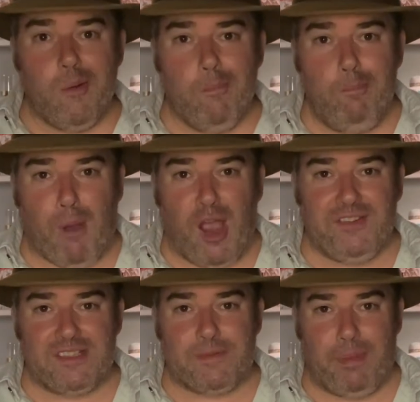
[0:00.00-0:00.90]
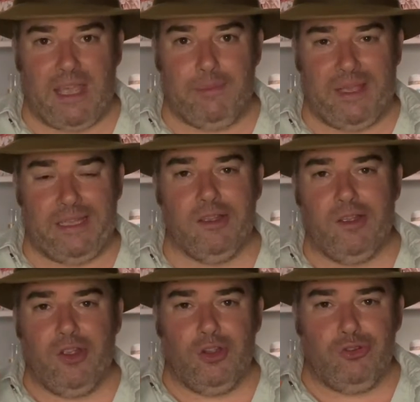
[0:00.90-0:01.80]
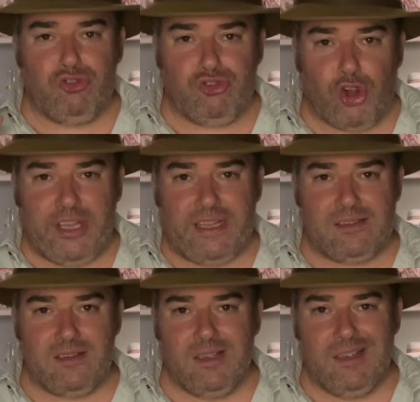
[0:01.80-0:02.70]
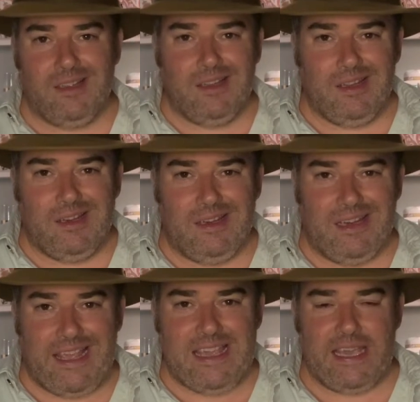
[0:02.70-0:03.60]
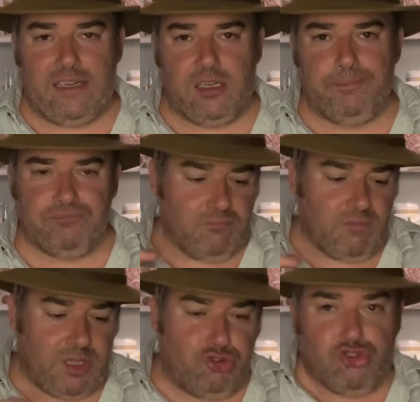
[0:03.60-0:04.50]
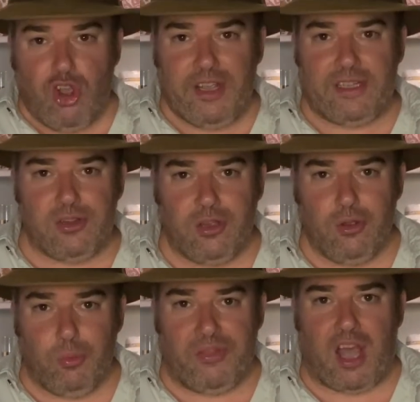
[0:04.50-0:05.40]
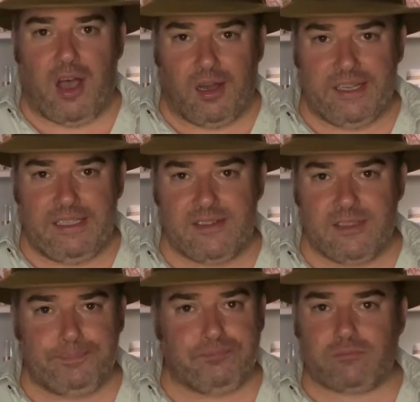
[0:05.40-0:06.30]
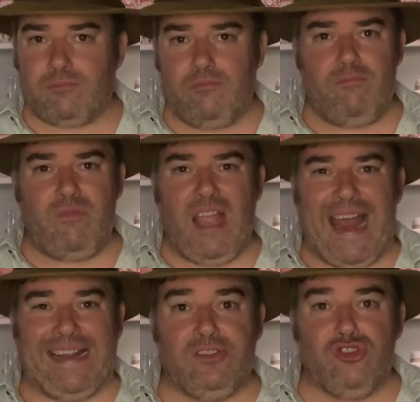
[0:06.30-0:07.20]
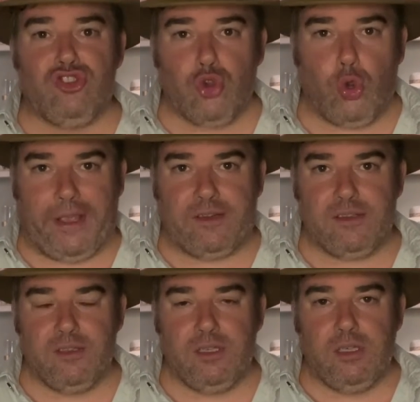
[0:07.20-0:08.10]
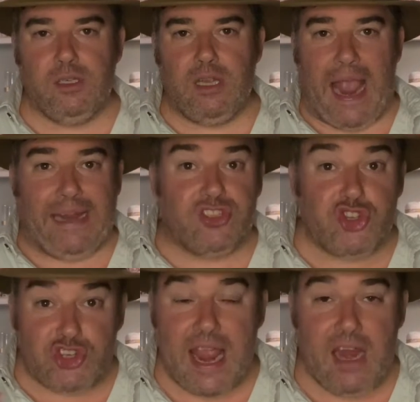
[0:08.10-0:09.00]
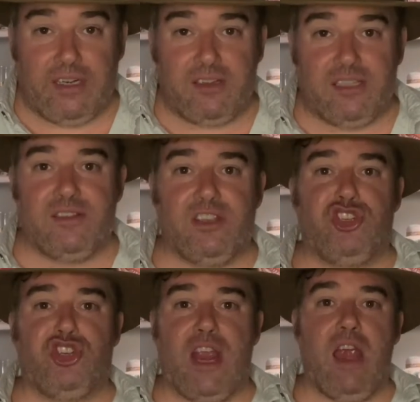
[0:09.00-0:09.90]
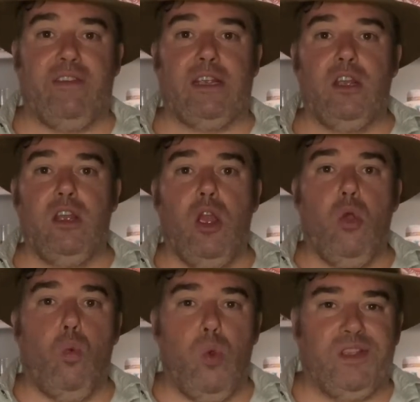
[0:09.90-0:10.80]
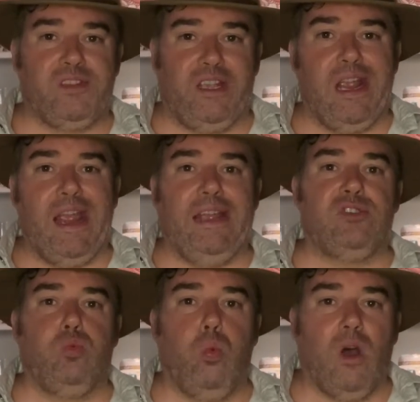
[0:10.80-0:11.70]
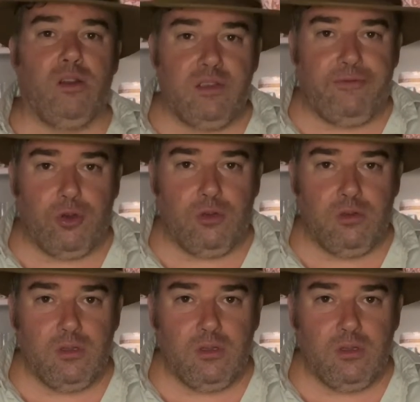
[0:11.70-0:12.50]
buy this baby, try it naked, try it with ice, and enjoy it, and share it. This is a sharing whiskey. It's wonderful.